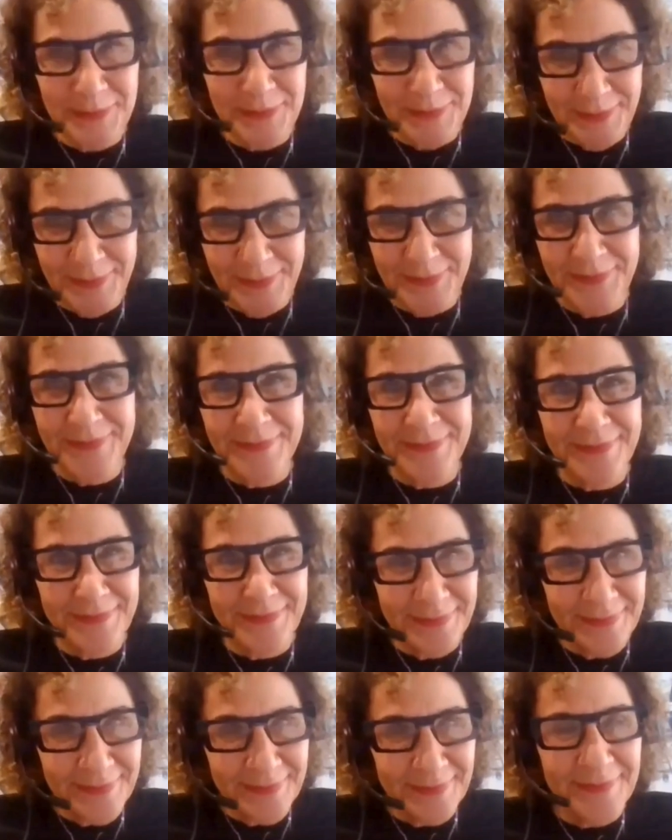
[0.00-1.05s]
just jump
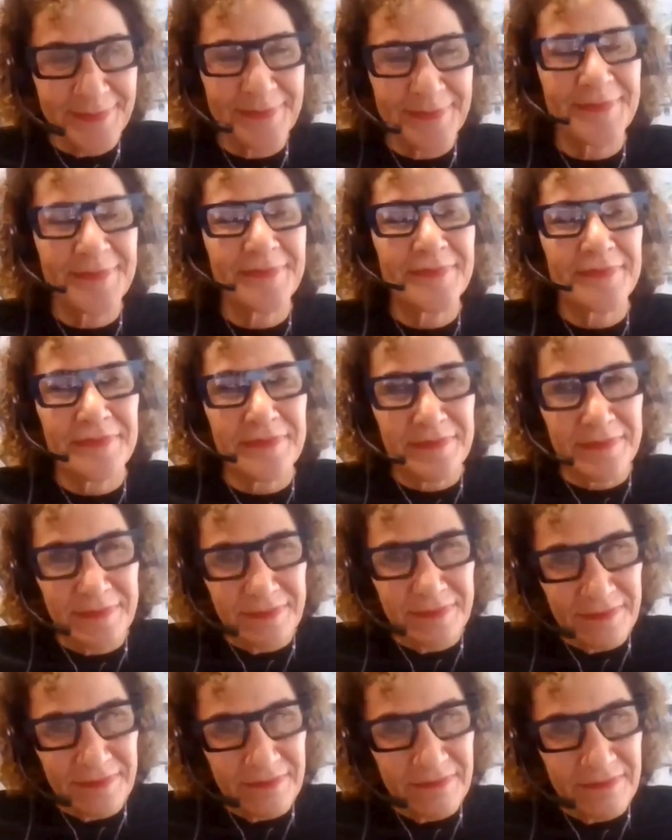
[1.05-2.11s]
out of bed and